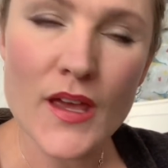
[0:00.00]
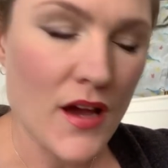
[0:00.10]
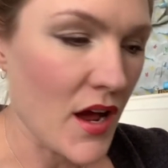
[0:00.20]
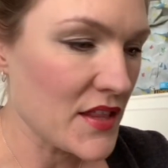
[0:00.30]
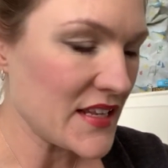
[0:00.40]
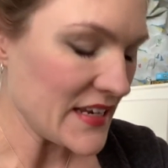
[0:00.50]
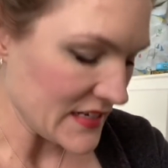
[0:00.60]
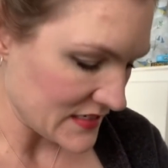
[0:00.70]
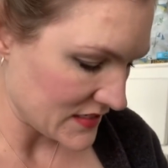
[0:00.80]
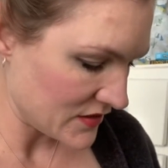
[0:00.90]
we
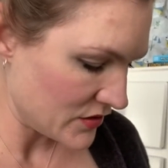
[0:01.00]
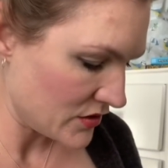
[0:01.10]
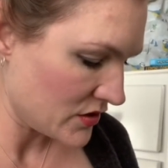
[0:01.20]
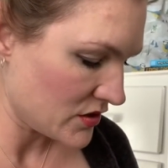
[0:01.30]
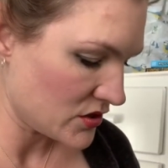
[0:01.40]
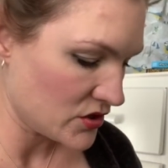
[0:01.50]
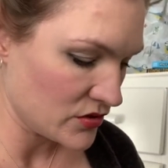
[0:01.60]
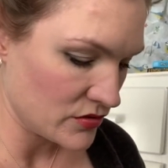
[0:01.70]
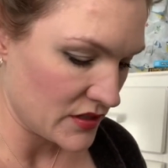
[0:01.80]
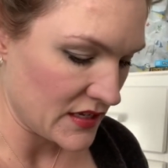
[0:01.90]
need to
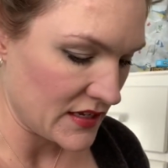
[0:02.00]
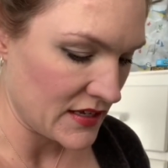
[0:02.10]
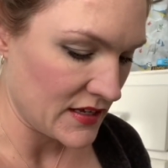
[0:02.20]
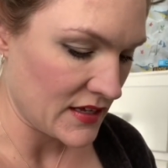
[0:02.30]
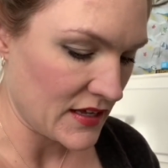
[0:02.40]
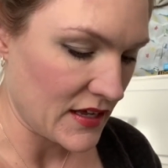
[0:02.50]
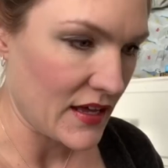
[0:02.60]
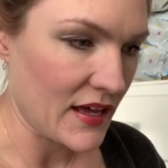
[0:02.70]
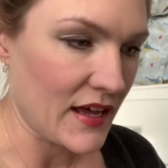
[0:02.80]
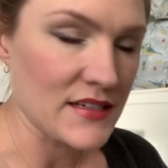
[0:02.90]
do the
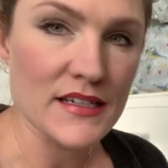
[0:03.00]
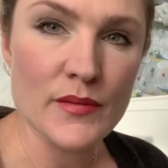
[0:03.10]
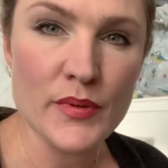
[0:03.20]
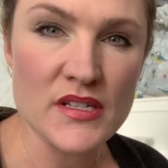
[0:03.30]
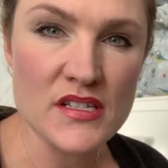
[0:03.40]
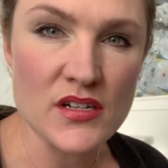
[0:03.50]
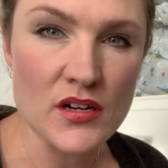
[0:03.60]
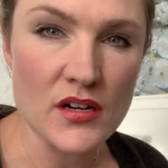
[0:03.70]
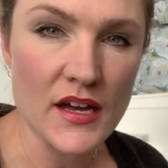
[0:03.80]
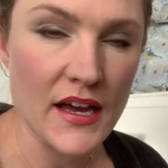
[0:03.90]
adding a bus
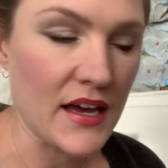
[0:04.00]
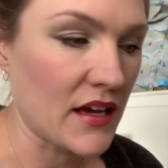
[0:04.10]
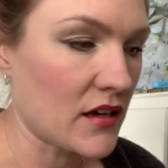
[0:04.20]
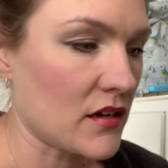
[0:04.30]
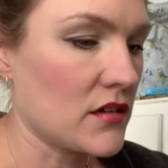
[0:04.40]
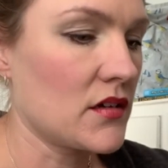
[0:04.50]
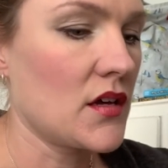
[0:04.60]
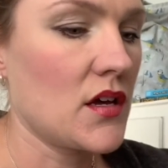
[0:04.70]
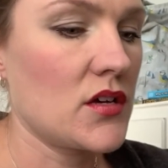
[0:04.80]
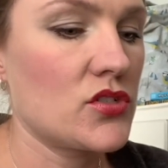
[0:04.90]
dart hack.
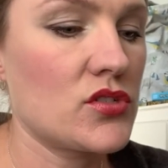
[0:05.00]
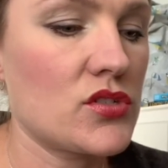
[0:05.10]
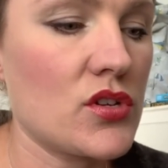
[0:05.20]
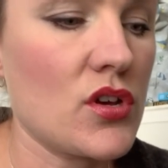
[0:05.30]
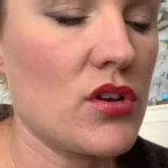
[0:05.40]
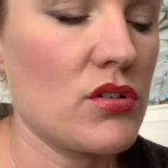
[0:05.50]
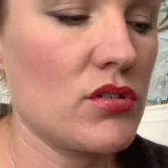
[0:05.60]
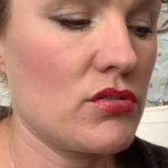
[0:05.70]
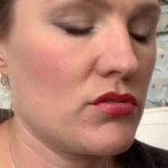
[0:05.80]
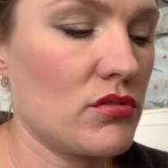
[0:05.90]

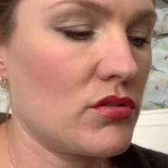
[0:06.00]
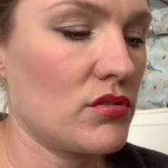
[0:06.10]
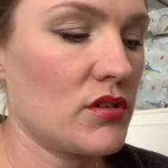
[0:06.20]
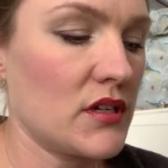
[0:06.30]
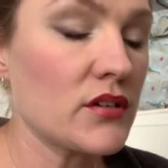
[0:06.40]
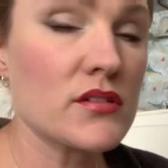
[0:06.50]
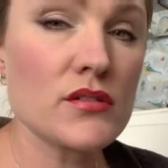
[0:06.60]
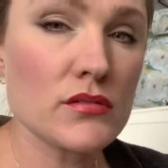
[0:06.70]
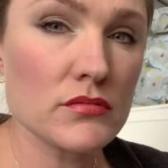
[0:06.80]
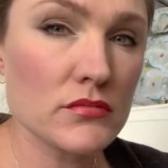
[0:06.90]
So it looks
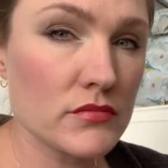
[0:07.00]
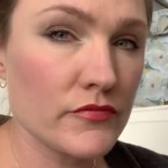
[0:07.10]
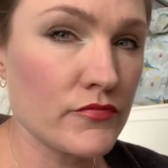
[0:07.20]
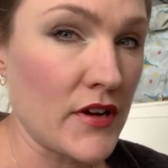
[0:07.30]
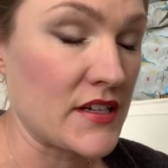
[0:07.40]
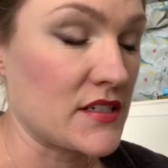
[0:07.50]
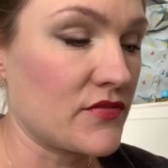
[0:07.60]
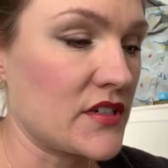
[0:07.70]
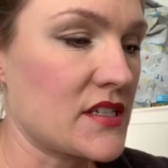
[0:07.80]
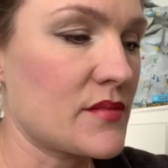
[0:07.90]

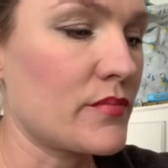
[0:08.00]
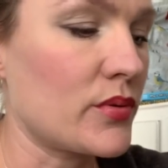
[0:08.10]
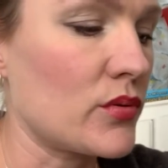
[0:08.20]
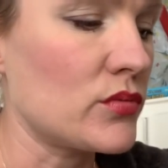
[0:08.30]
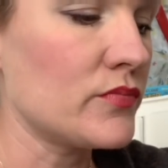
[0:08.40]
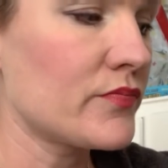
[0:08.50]
relatively simple.